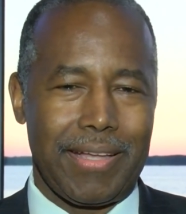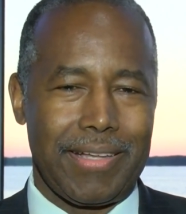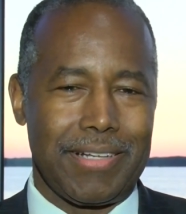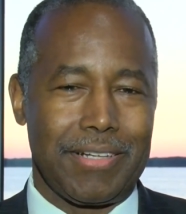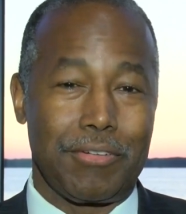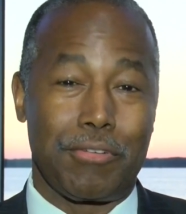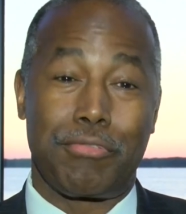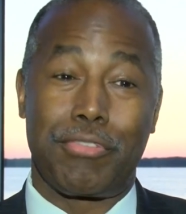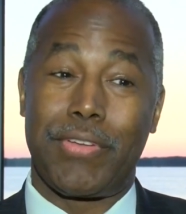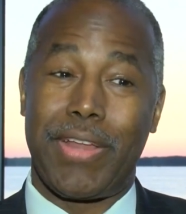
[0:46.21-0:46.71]

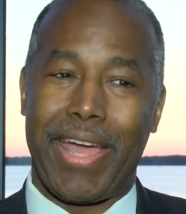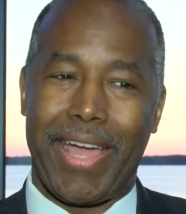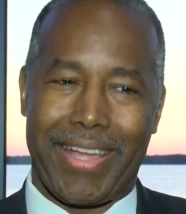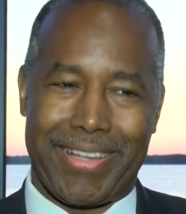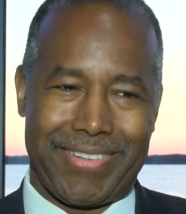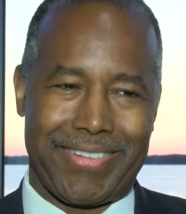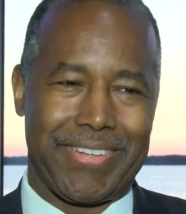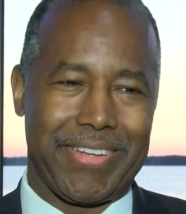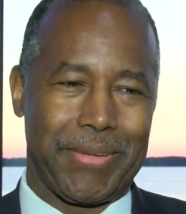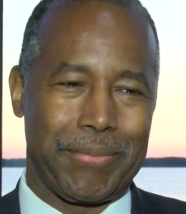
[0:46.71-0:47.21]

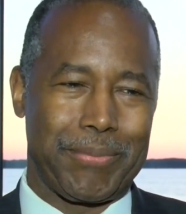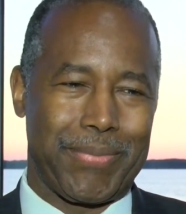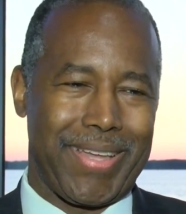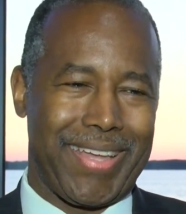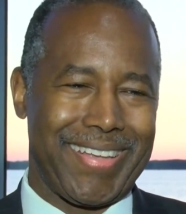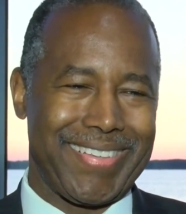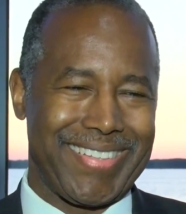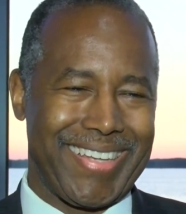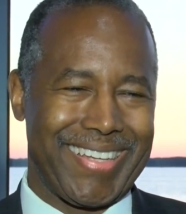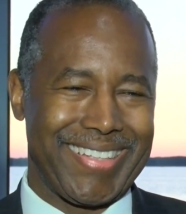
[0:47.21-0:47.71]
Flagship,
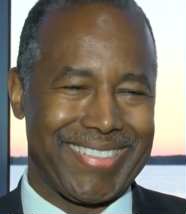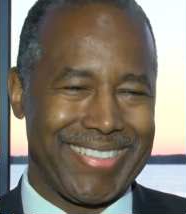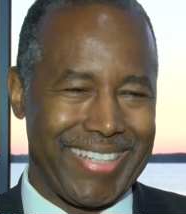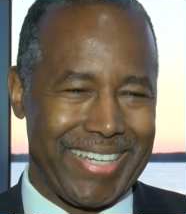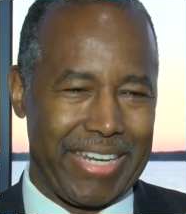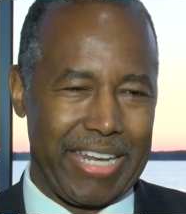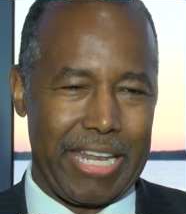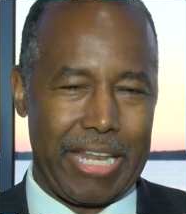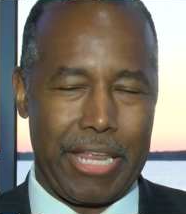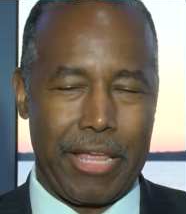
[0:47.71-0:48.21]
as I said
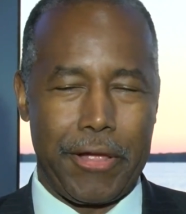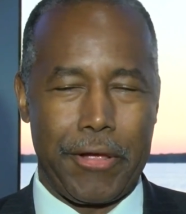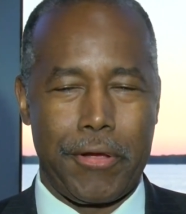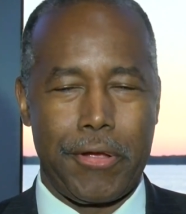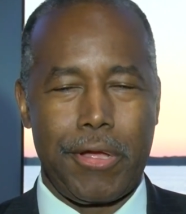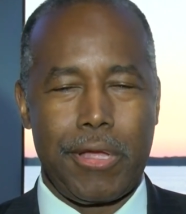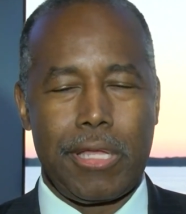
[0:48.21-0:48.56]
in there.